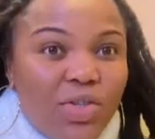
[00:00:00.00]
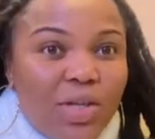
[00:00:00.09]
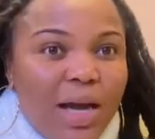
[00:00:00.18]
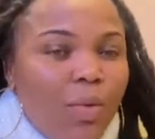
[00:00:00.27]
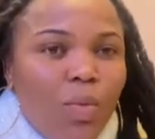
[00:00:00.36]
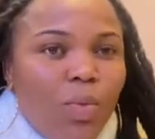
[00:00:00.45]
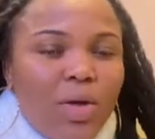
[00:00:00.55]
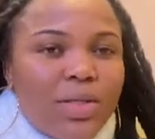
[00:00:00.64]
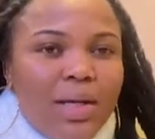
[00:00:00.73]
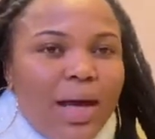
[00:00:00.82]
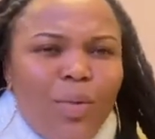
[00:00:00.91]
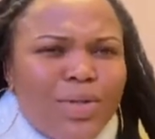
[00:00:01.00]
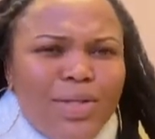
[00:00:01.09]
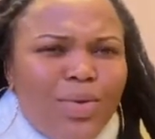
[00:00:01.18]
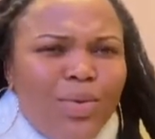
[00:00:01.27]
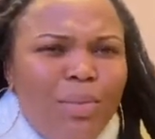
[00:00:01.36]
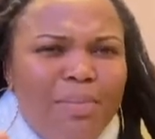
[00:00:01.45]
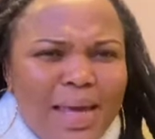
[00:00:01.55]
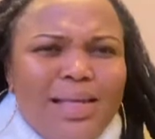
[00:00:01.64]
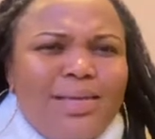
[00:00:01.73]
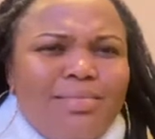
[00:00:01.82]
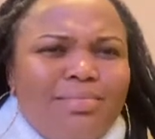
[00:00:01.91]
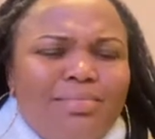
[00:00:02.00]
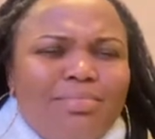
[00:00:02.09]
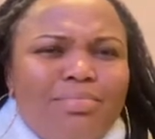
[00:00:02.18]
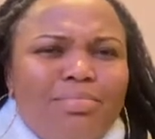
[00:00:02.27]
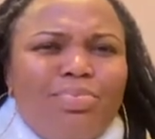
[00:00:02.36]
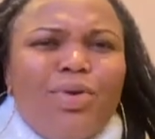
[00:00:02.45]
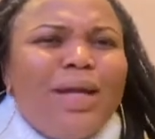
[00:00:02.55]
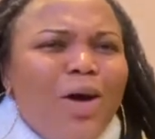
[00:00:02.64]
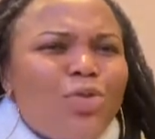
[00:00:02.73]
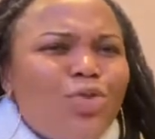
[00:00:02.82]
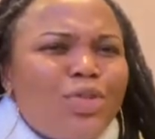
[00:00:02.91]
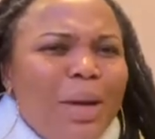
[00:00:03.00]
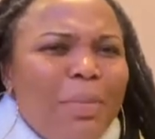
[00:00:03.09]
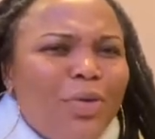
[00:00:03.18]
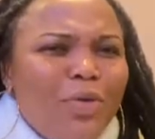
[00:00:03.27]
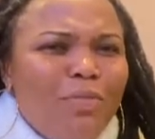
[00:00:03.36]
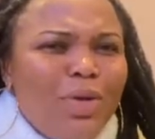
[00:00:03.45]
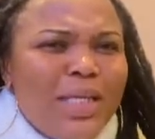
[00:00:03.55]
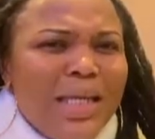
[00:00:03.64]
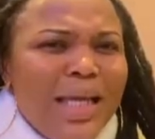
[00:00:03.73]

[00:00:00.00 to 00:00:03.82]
I wasn't going to pronounce such amount of money.